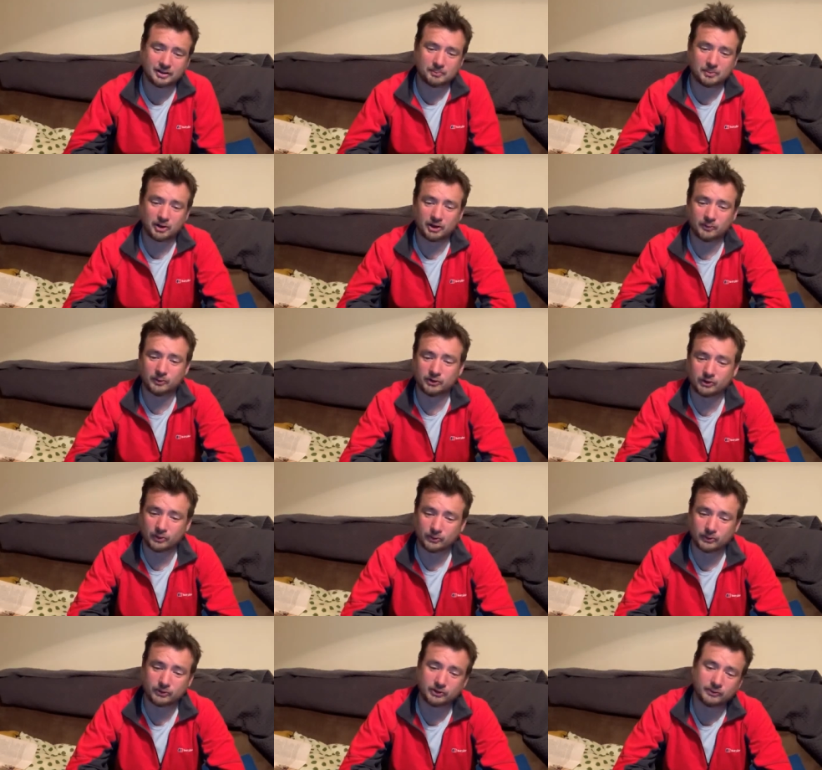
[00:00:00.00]
by the
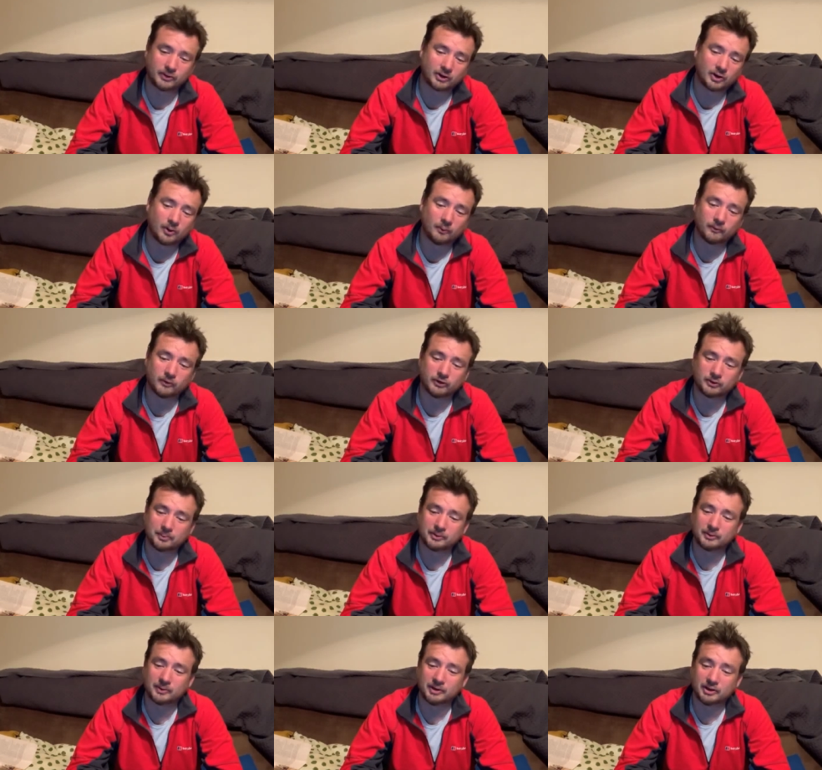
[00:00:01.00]
results of the conference
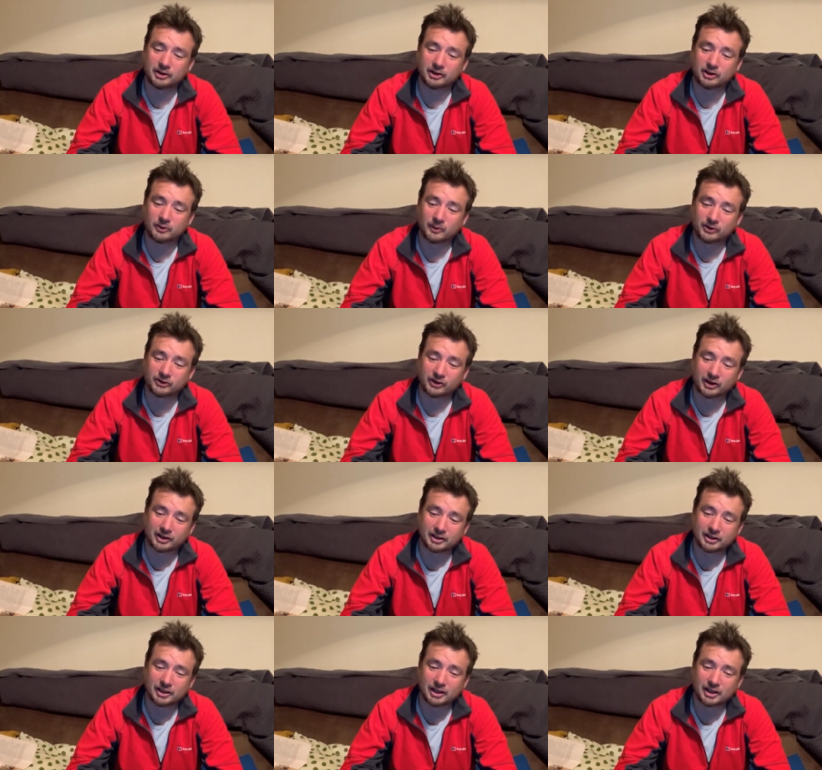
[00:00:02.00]
between the U S
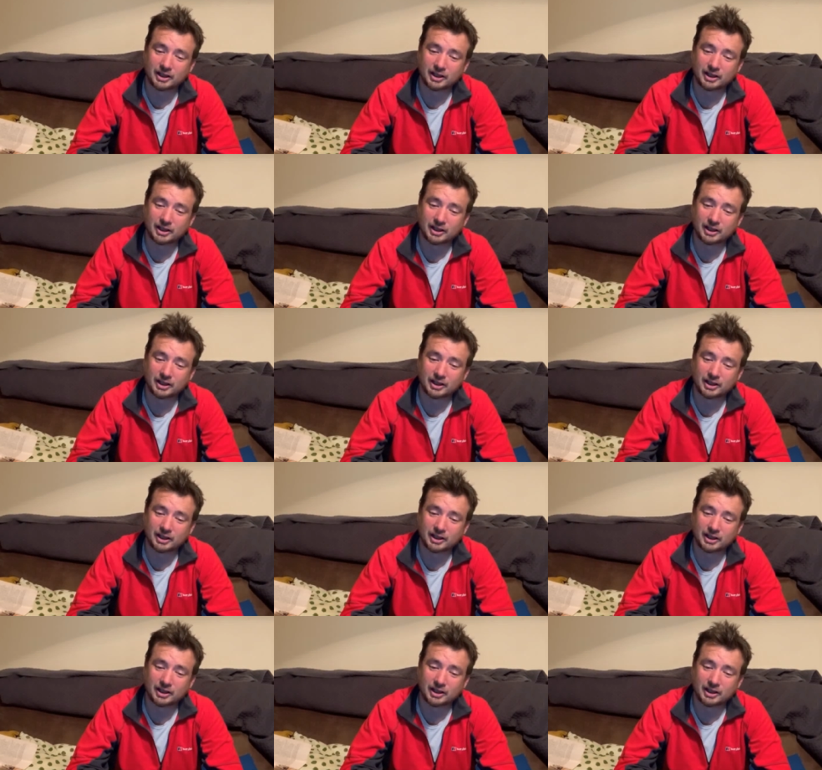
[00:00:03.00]
A,